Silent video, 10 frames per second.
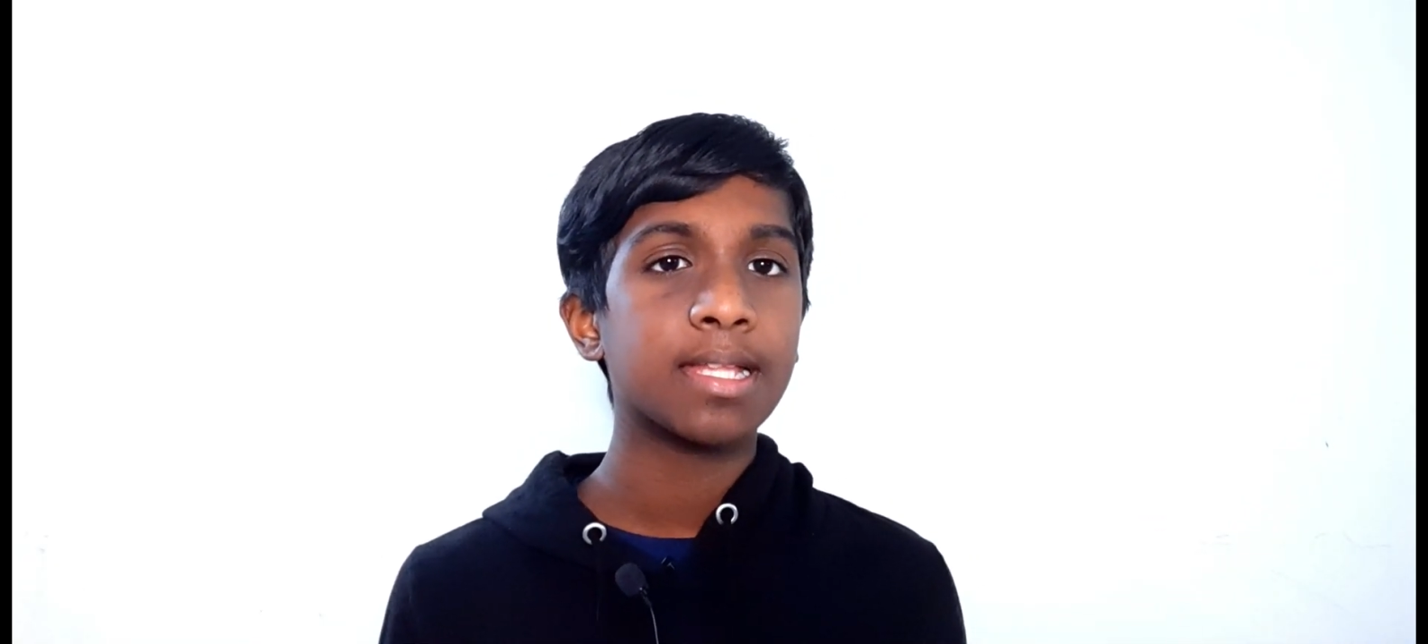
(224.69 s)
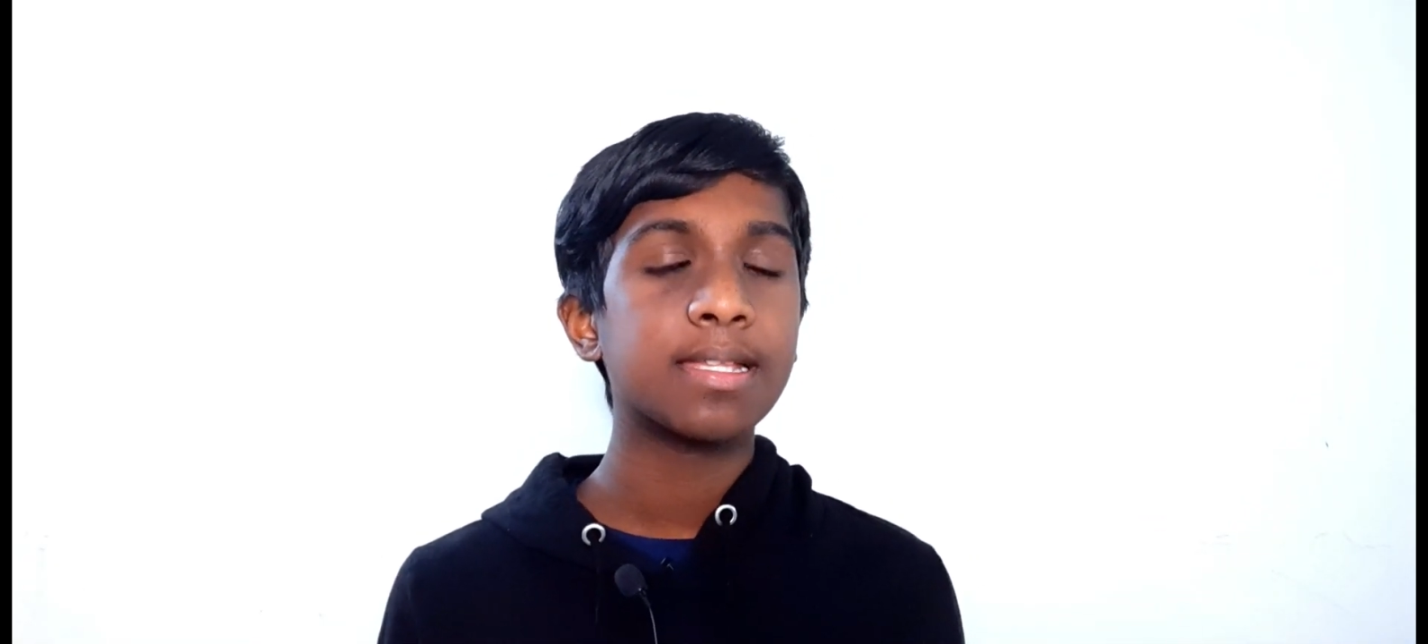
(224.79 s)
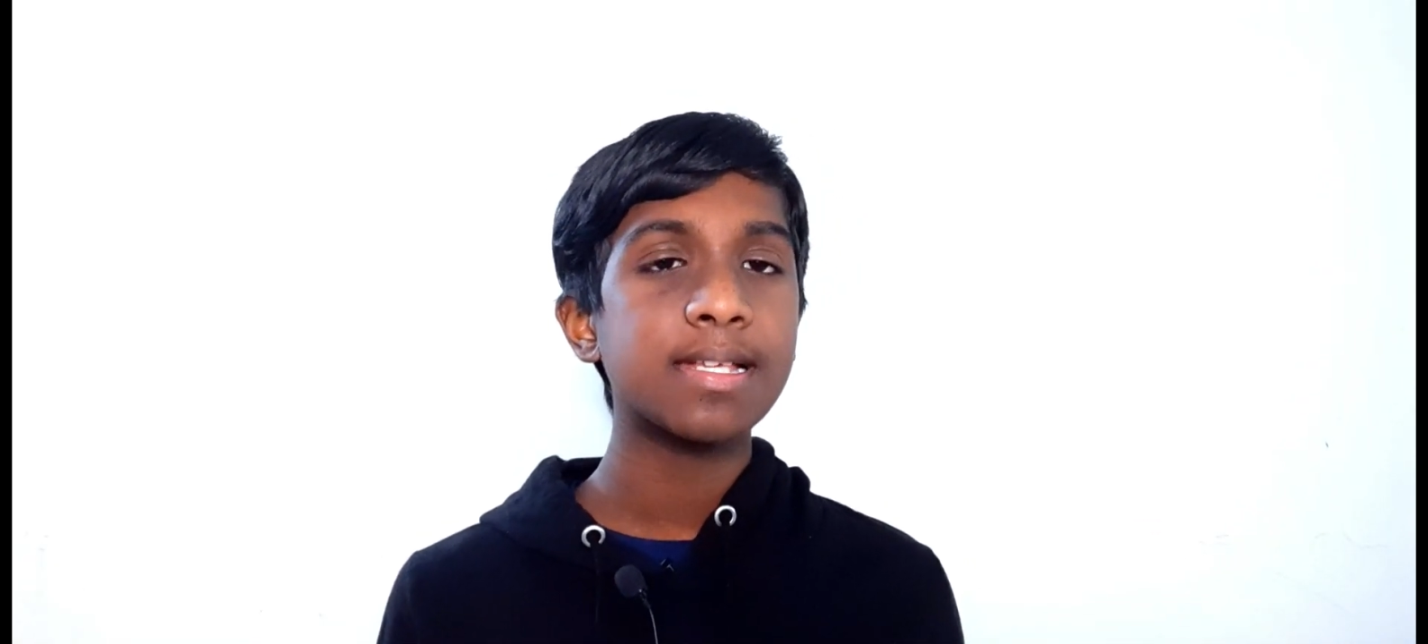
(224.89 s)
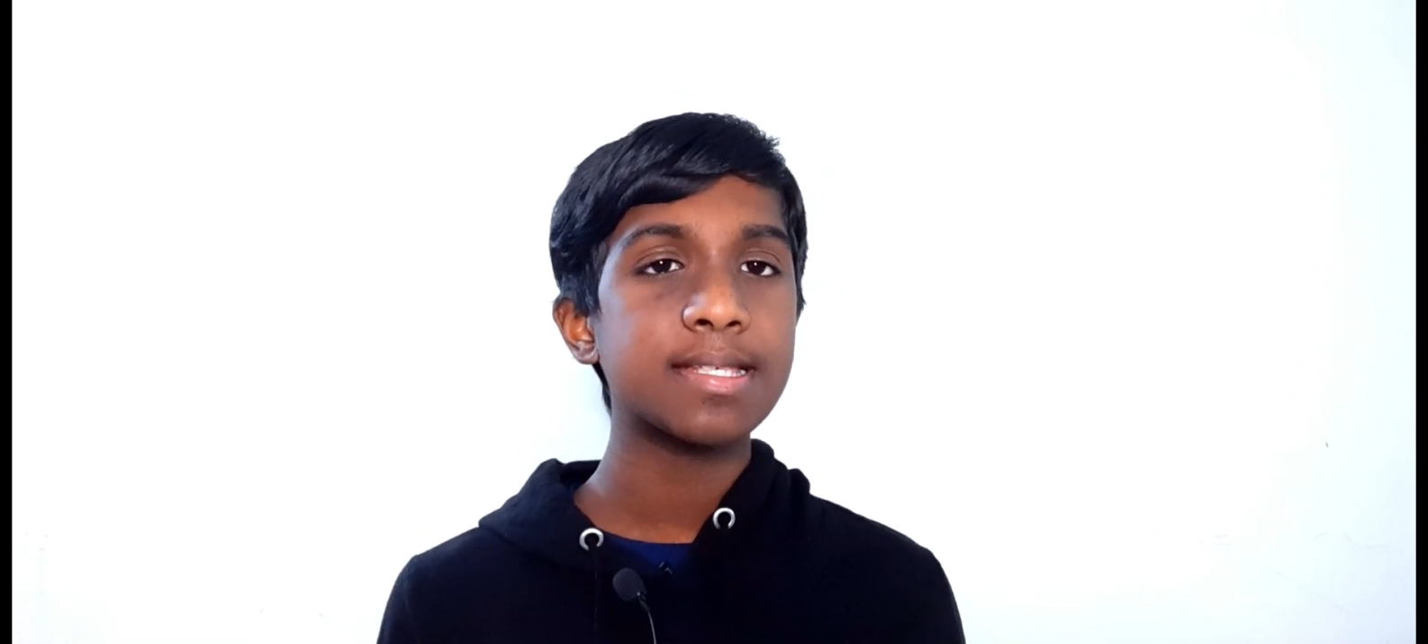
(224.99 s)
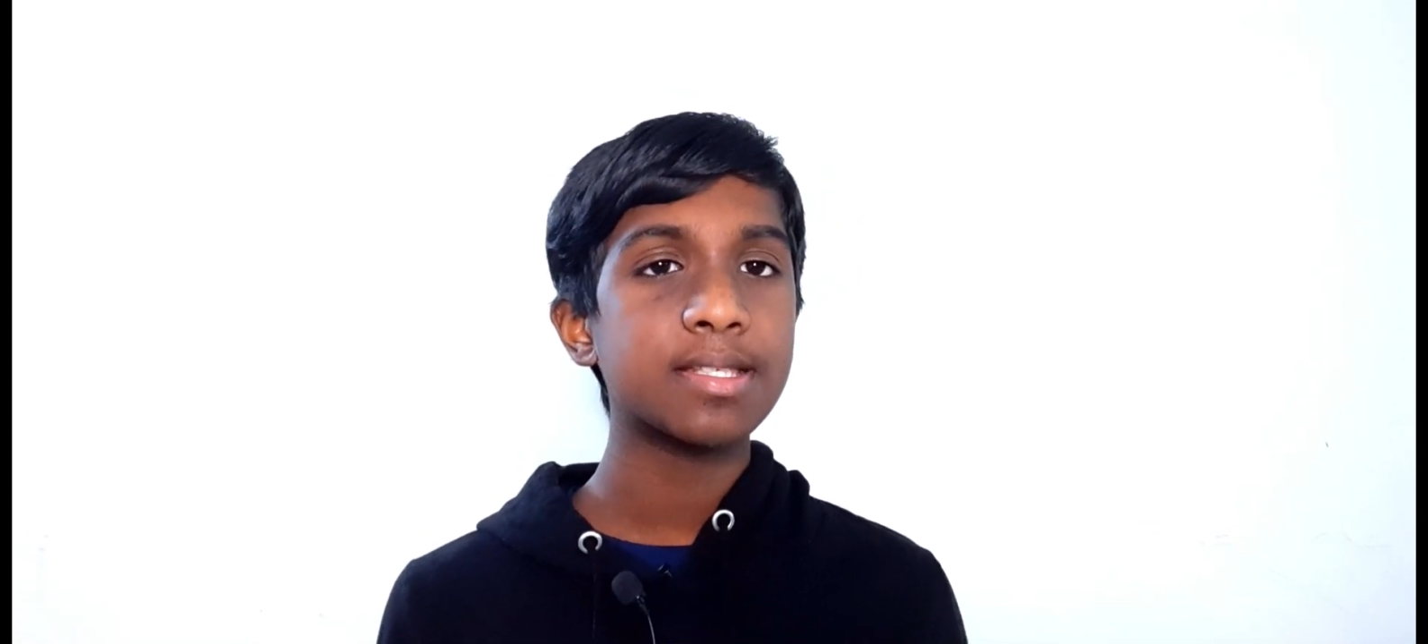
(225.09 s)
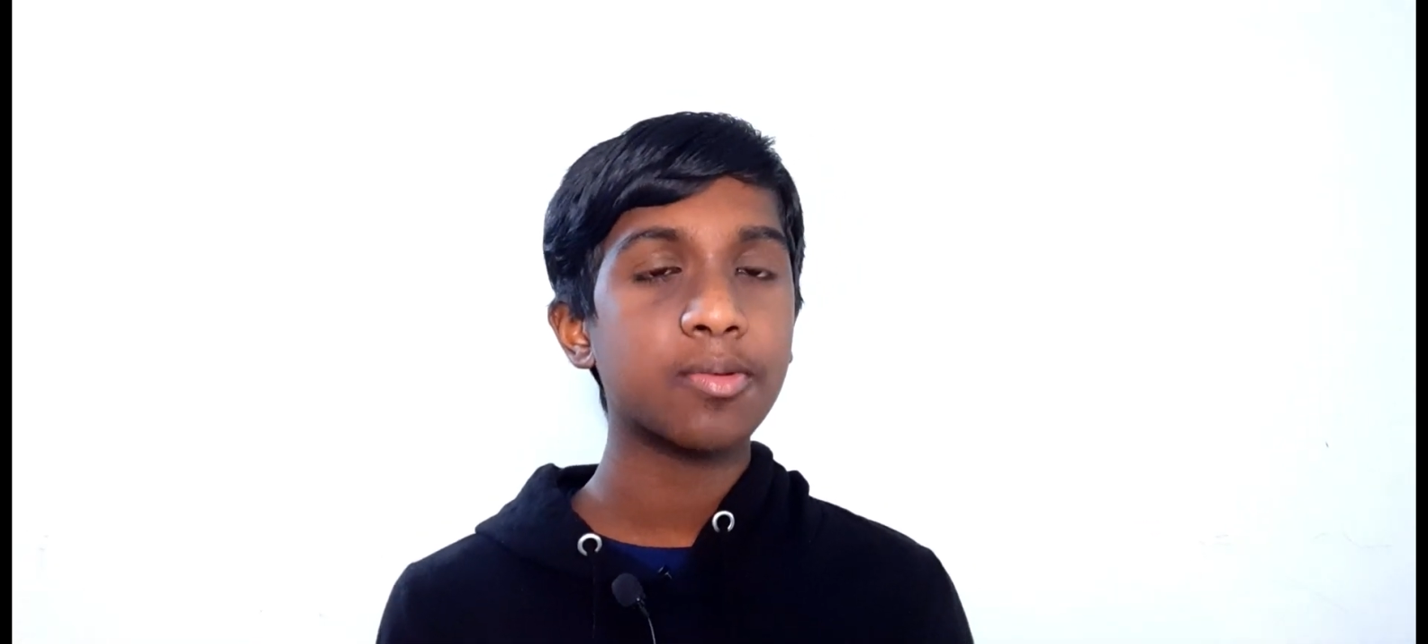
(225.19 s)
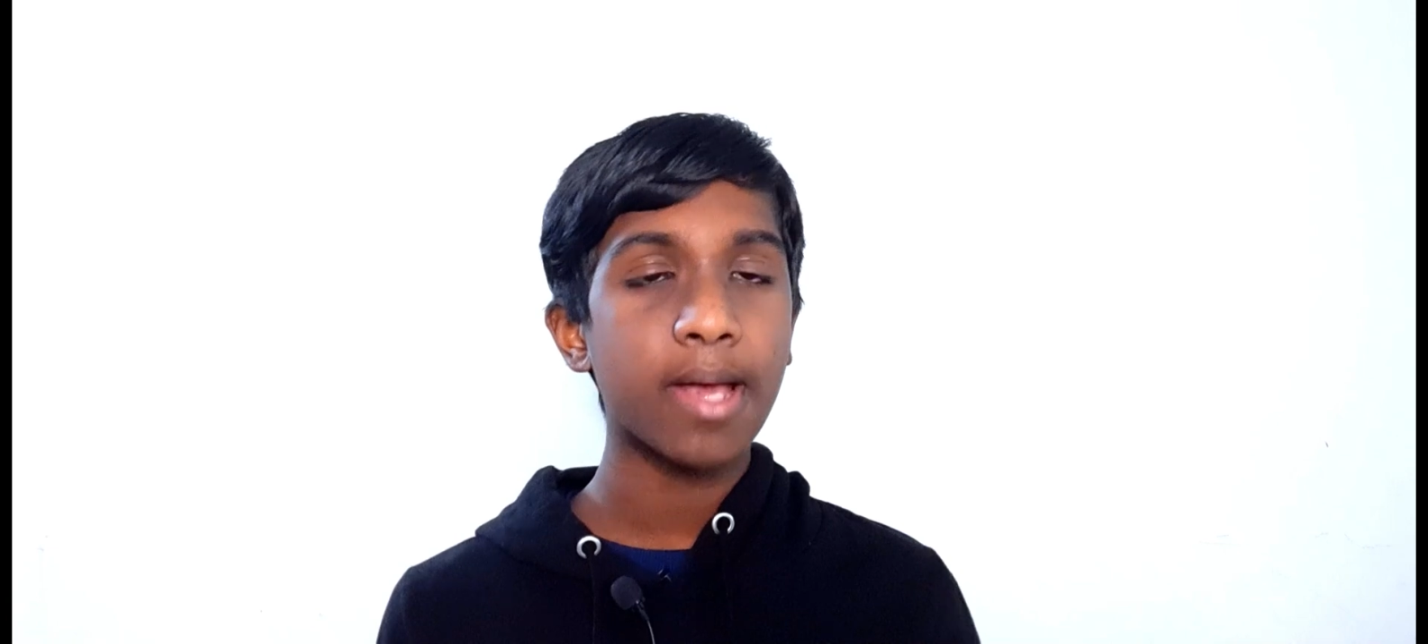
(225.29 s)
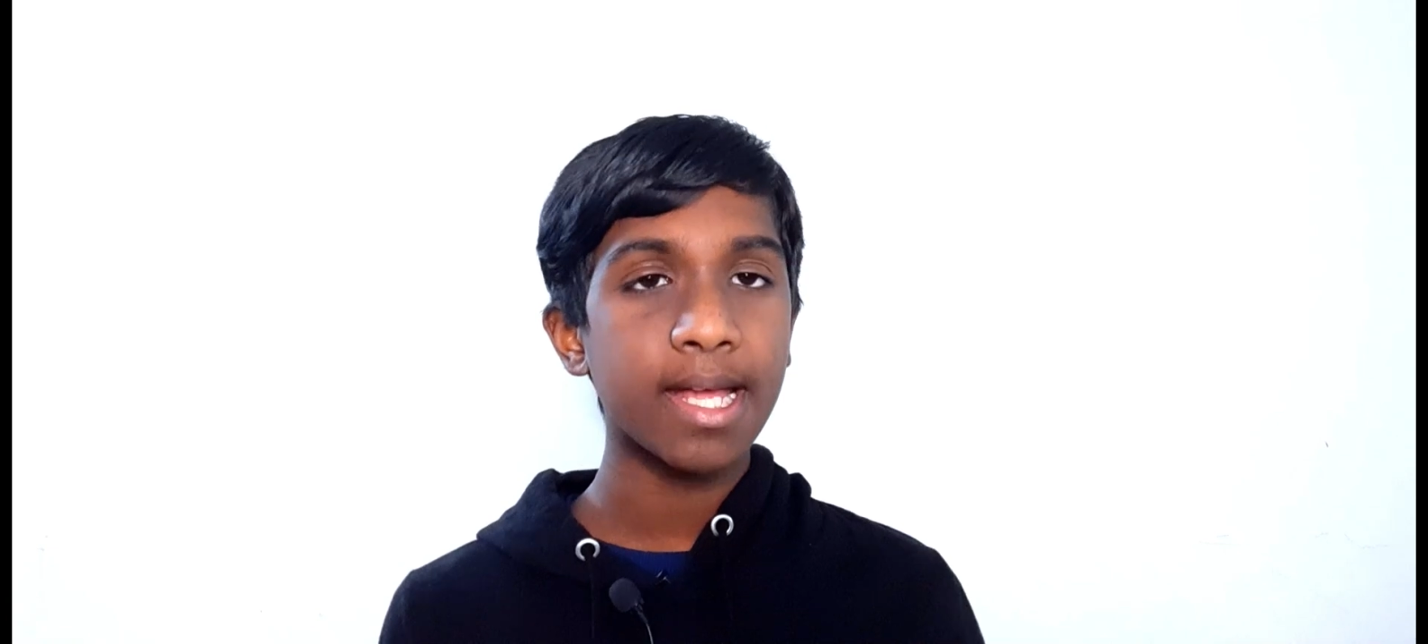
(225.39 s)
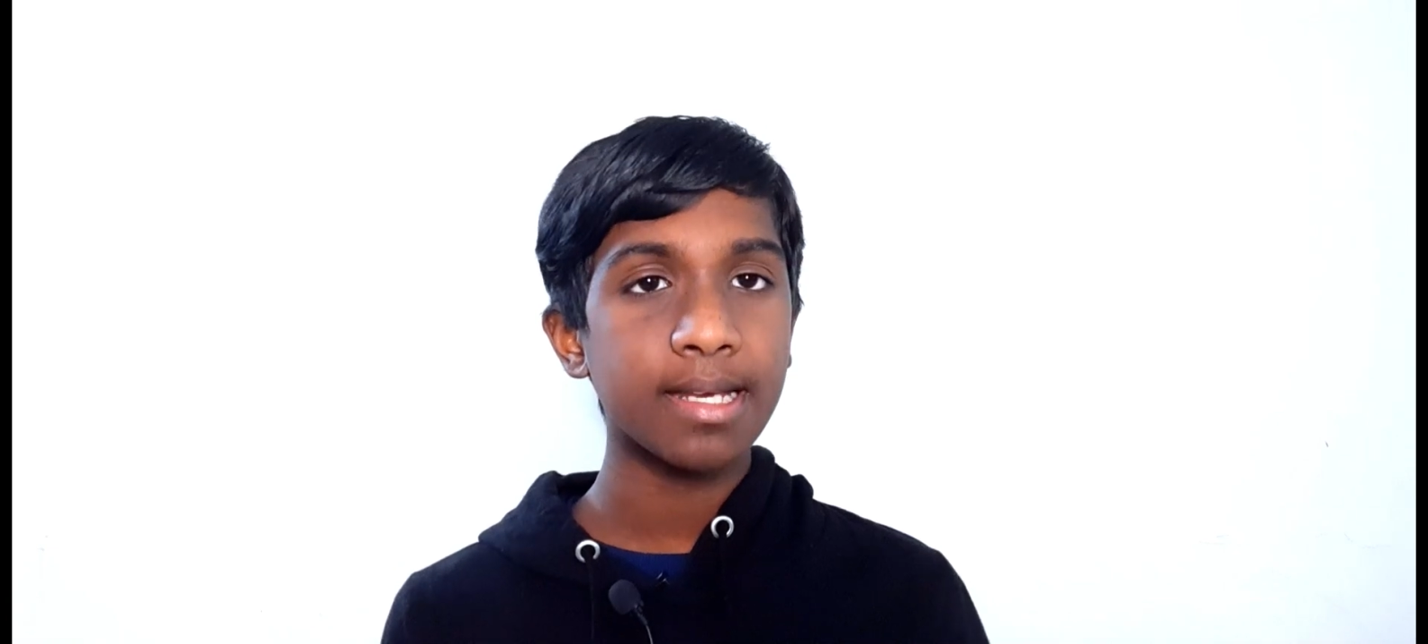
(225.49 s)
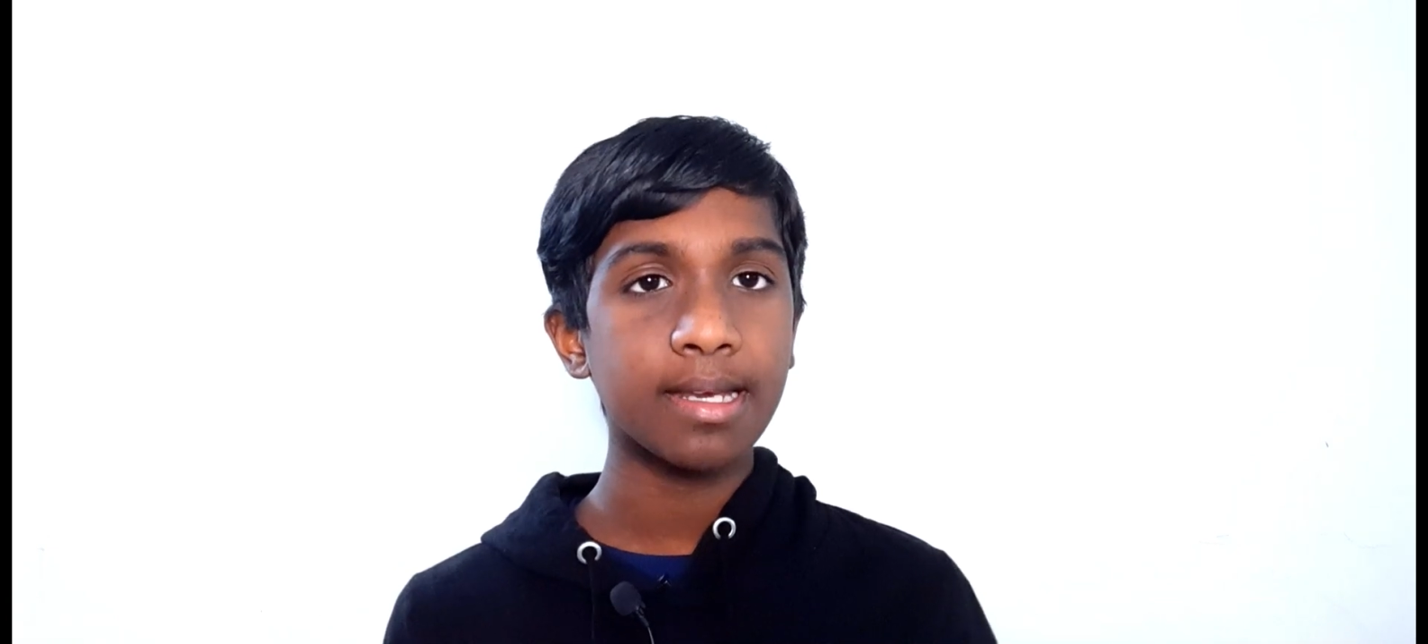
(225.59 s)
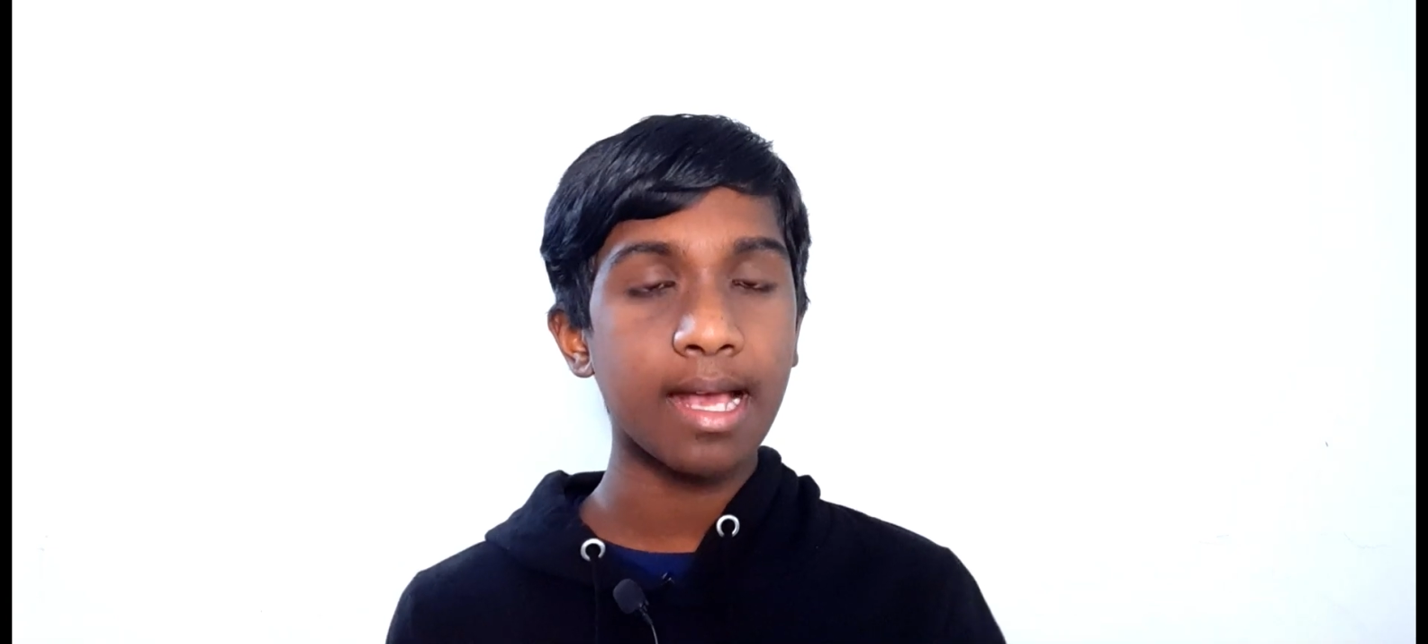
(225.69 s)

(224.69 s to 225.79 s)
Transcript: This is when,